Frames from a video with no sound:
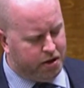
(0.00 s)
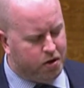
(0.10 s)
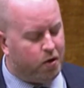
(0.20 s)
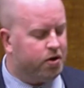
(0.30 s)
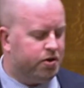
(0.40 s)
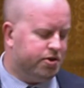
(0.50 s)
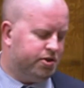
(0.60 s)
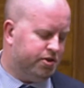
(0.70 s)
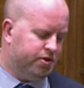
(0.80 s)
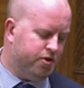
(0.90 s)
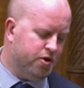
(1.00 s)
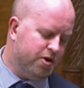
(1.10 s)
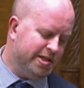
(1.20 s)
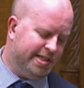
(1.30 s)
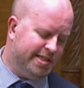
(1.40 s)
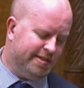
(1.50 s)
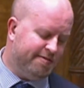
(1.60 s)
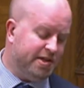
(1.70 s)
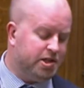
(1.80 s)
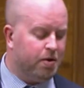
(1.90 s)
Doctors, nurses,
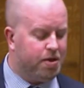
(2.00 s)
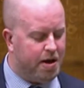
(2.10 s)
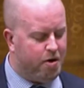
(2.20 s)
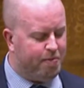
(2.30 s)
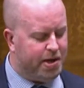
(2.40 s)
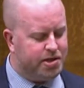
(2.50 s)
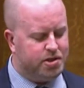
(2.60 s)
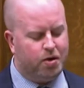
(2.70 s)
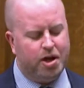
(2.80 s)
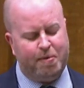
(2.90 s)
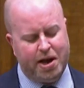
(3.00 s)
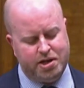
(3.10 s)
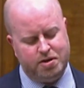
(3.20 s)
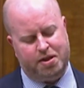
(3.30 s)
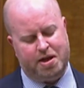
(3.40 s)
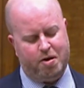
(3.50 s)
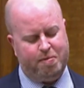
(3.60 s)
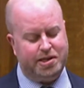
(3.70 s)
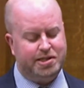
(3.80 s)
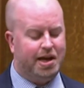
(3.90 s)
physiotherapists, occupational
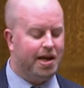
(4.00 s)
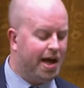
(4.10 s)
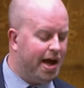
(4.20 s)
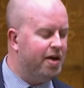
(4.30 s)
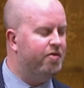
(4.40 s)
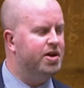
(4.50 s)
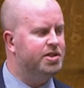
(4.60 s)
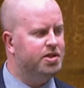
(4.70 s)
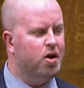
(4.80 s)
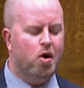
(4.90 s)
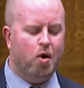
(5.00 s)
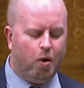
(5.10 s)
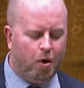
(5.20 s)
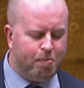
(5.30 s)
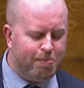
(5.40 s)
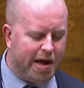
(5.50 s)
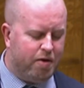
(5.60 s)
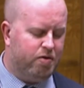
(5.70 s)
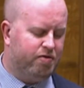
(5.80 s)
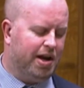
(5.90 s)
therapists, psychiatrists, all
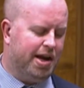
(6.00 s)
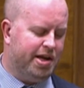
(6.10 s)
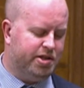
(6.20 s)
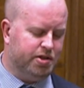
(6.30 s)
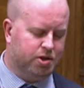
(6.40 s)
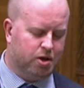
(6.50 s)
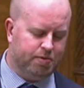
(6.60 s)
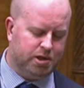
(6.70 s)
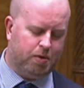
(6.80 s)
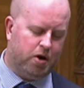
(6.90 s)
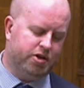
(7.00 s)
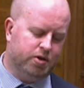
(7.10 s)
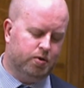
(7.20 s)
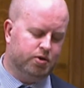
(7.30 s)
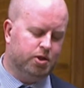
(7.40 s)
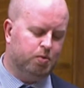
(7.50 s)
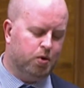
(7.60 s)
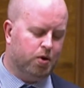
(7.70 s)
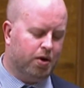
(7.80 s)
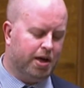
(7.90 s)
manner of clinicians come to our shores
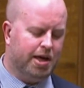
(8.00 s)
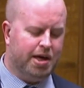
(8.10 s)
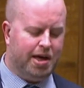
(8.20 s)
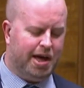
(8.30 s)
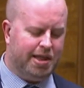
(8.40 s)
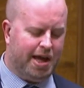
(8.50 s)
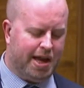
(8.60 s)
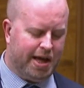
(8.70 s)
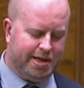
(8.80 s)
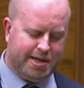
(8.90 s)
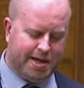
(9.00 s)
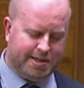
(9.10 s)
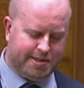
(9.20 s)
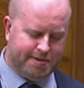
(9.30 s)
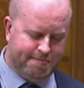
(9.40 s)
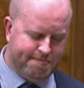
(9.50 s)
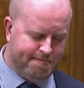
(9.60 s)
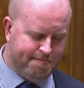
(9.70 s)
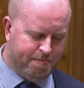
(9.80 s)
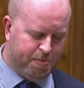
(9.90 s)
to work in the NHS.
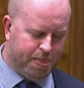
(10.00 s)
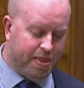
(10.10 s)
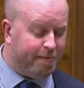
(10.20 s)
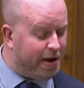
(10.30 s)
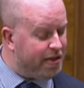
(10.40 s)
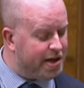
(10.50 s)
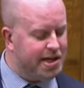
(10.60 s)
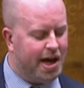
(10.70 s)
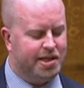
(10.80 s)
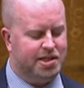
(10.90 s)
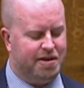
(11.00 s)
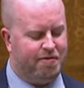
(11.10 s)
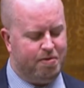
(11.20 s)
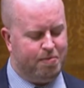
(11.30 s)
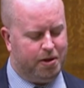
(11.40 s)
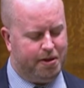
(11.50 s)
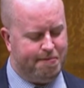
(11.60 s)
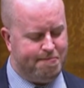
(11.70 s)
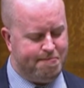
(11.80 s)
They pay their taxes every month.